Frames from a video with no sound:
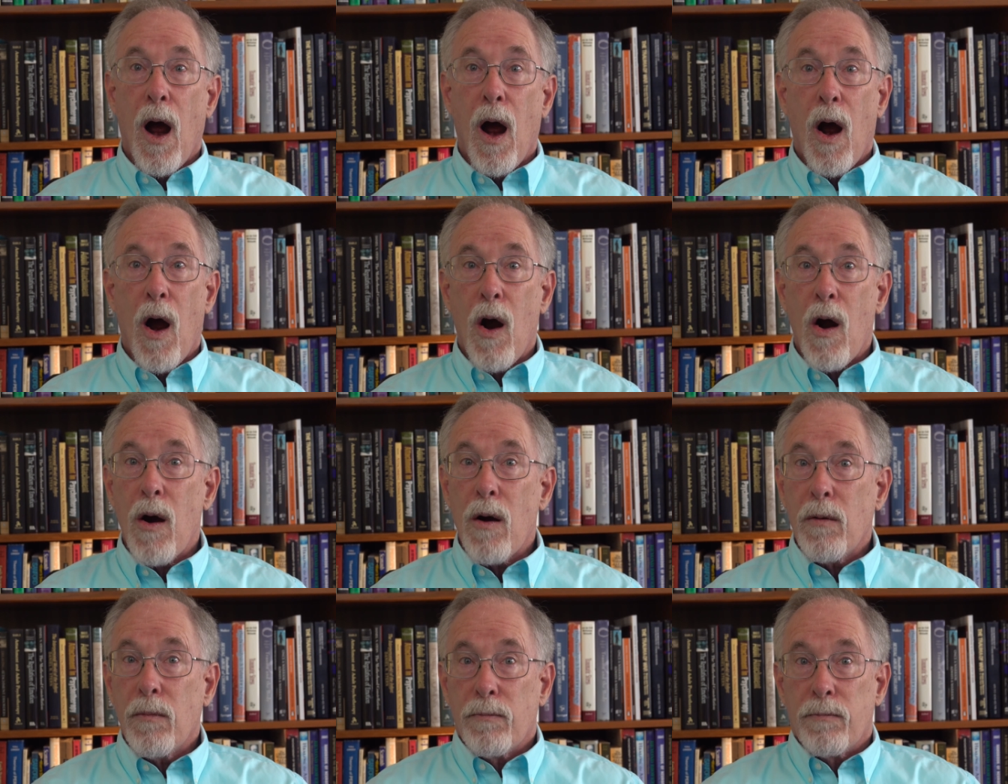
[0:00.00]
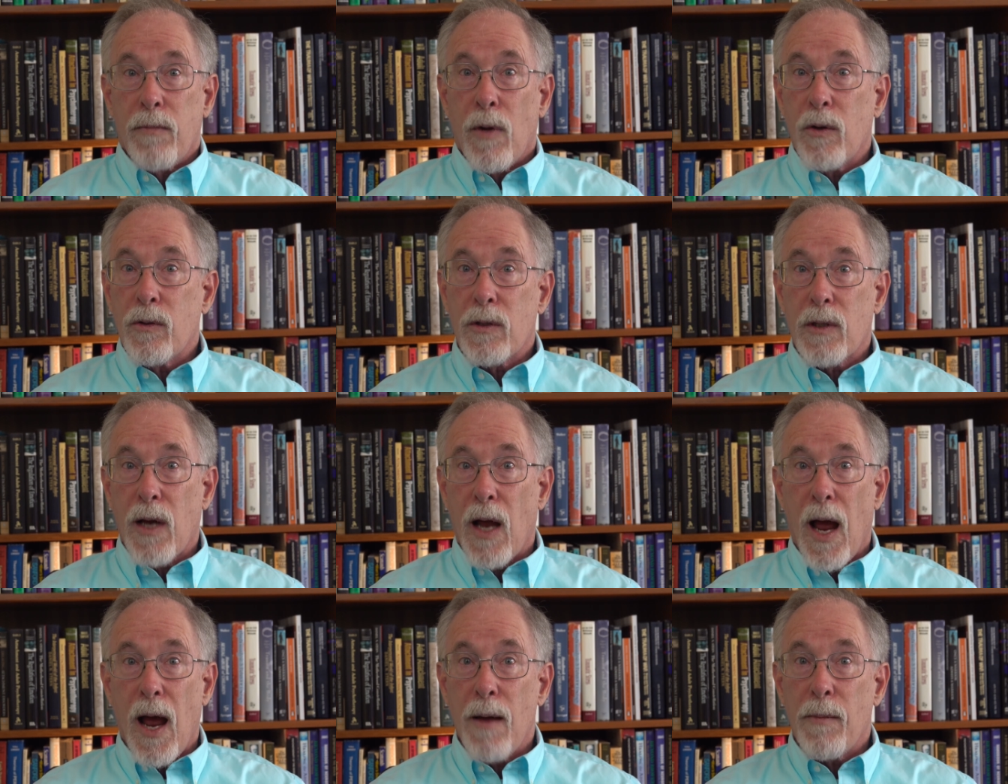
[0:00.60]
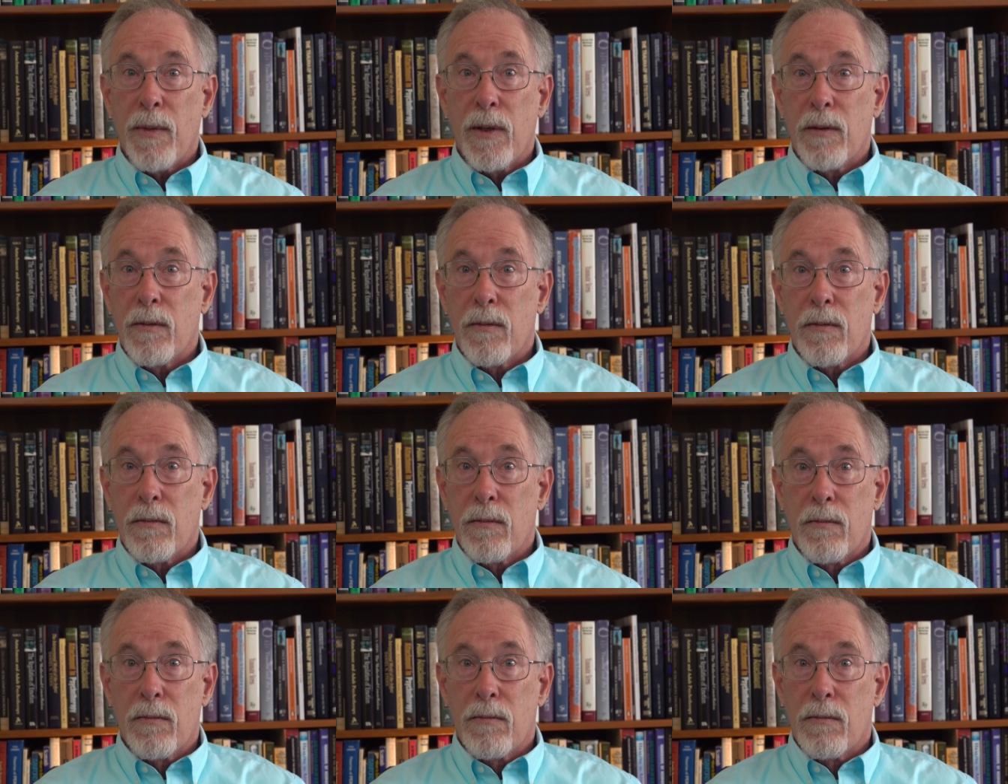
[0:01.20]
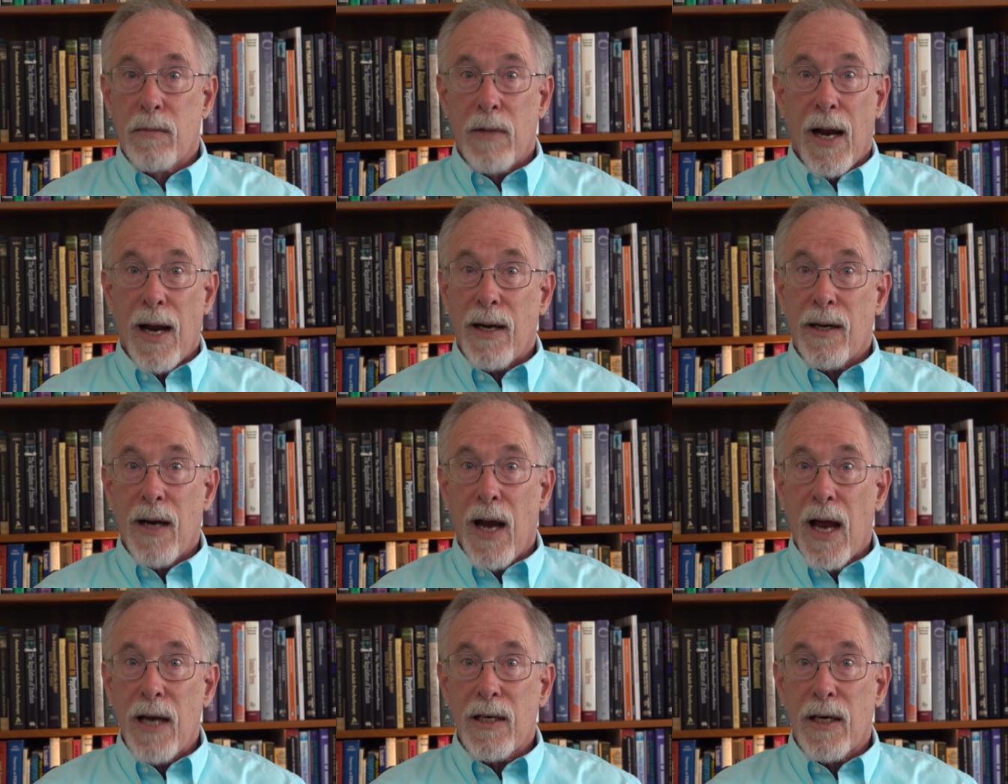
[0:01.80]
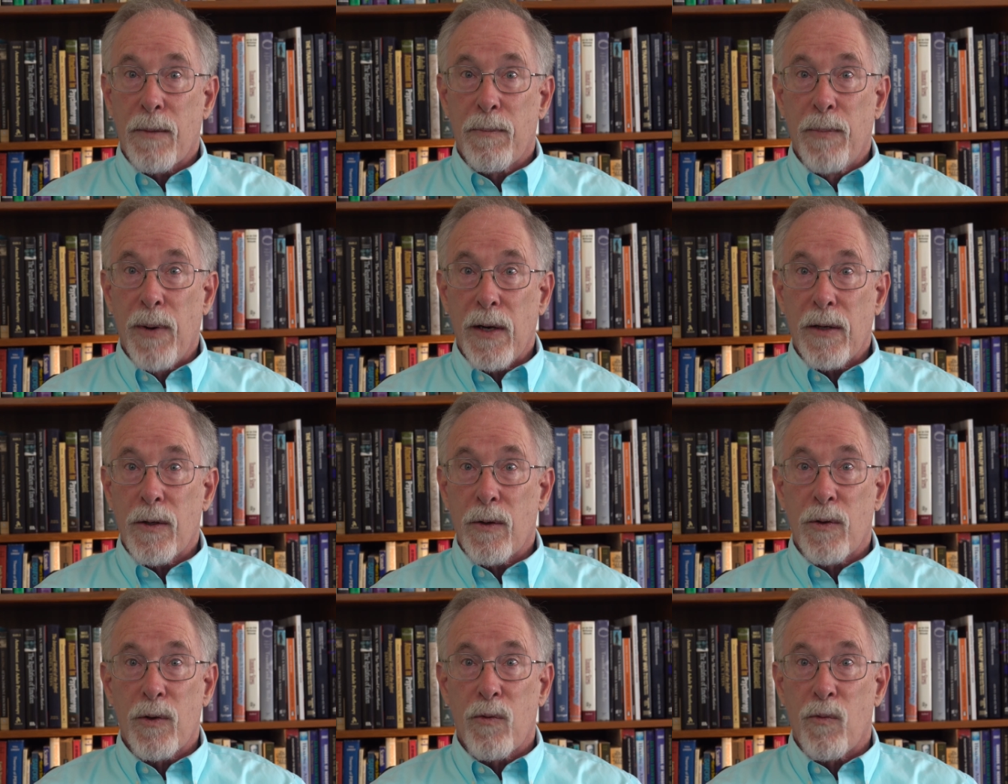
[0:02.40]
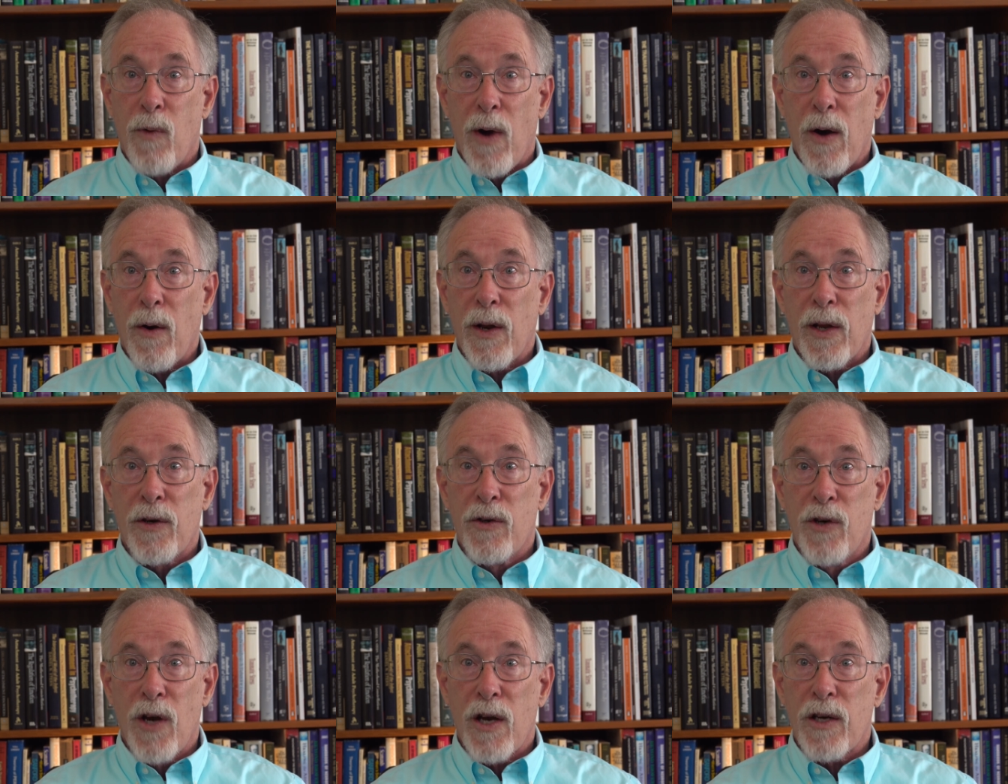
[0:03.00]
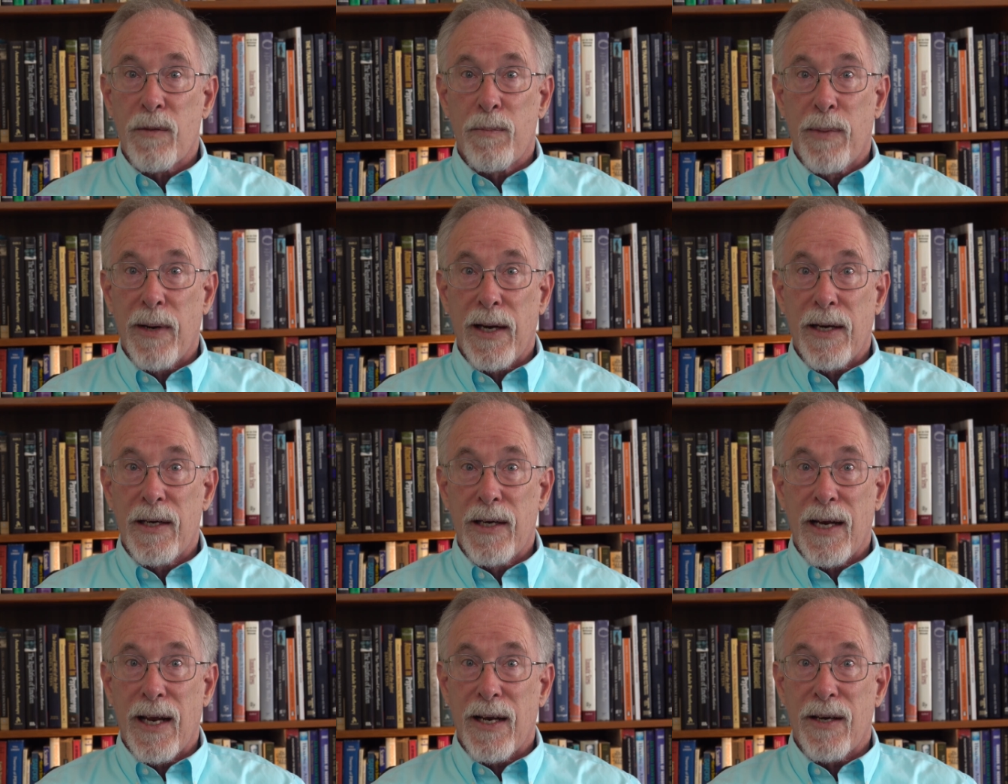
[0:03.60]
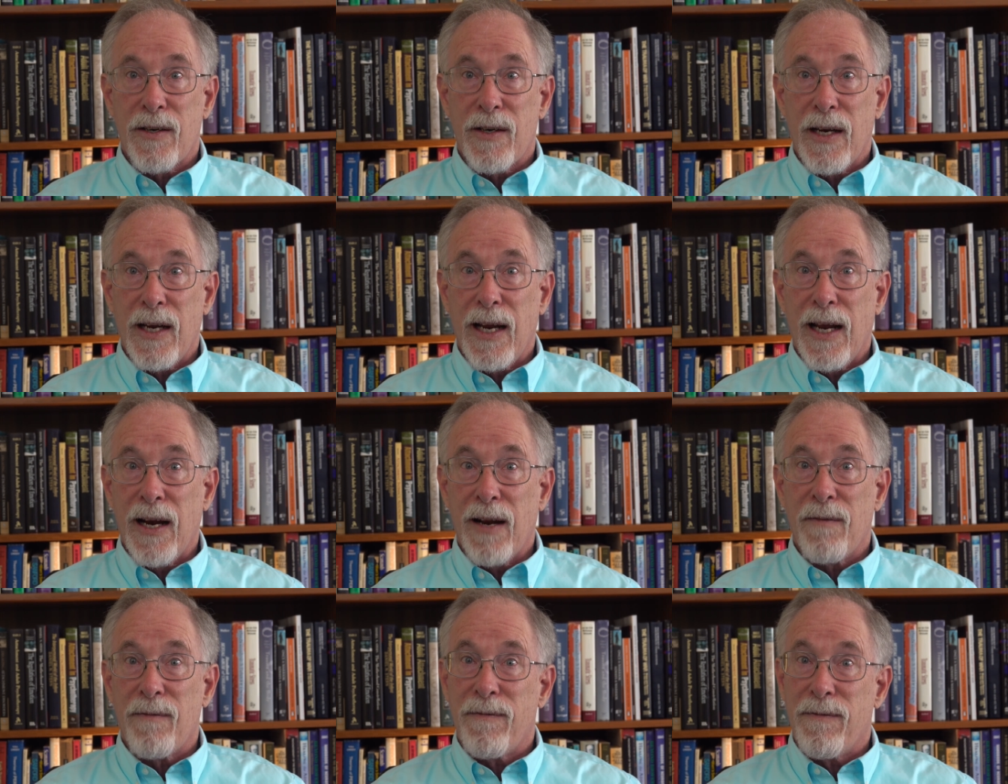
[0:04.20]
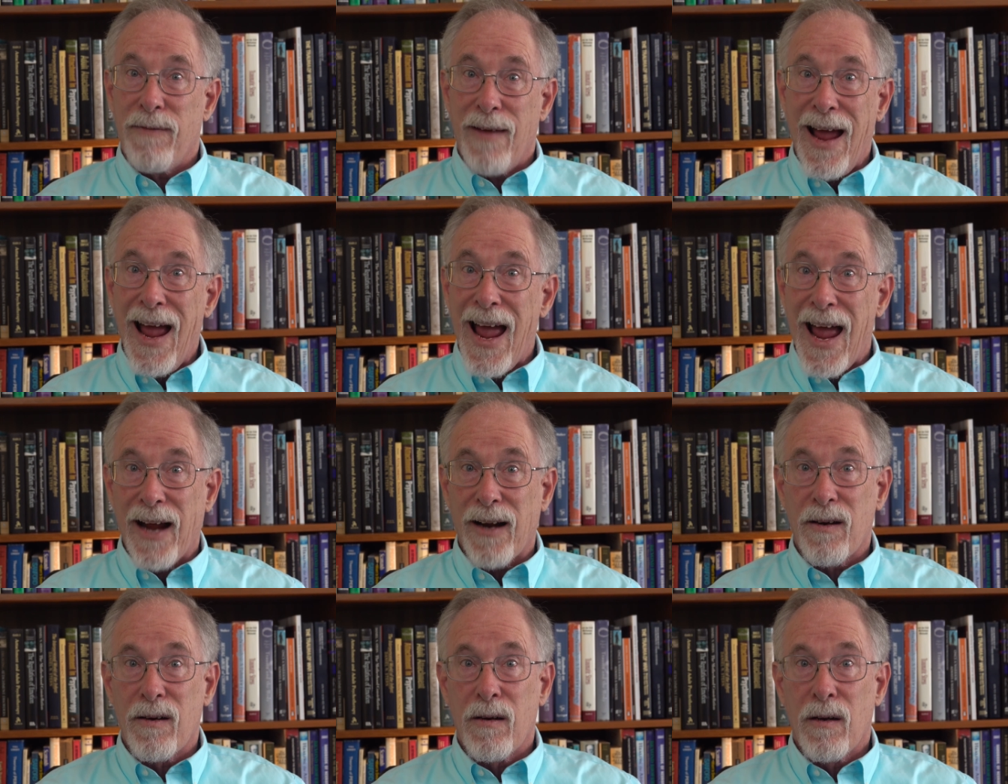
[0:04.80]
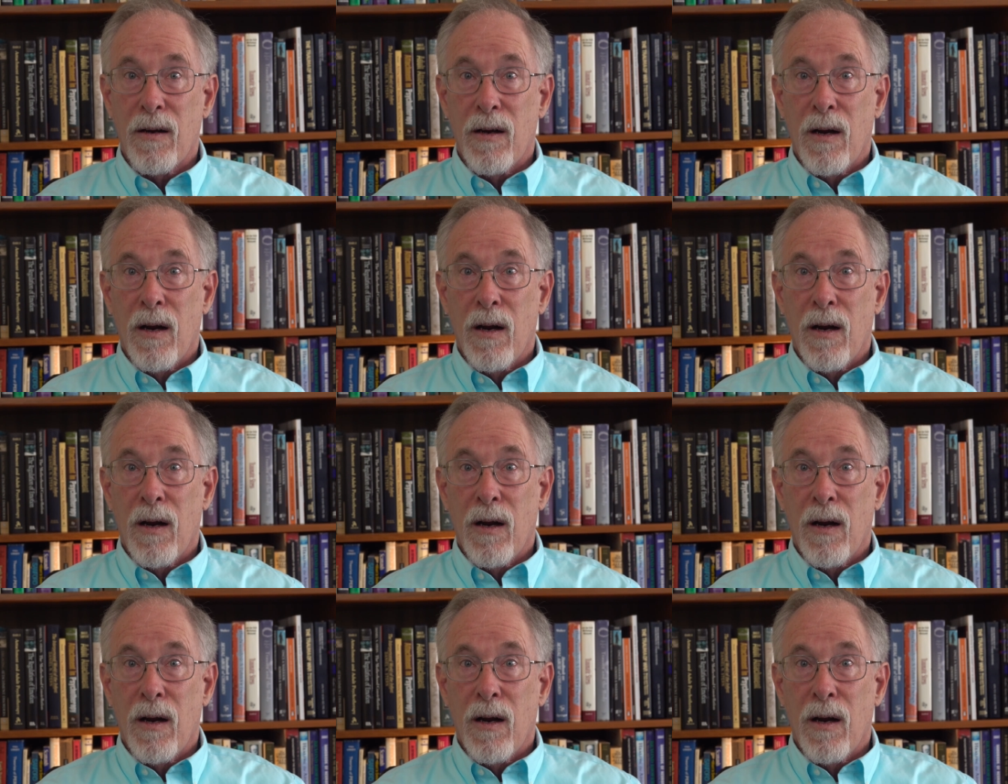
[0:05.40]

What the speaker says: our most common diagnostic picture was rarely just PTSD, and in fact,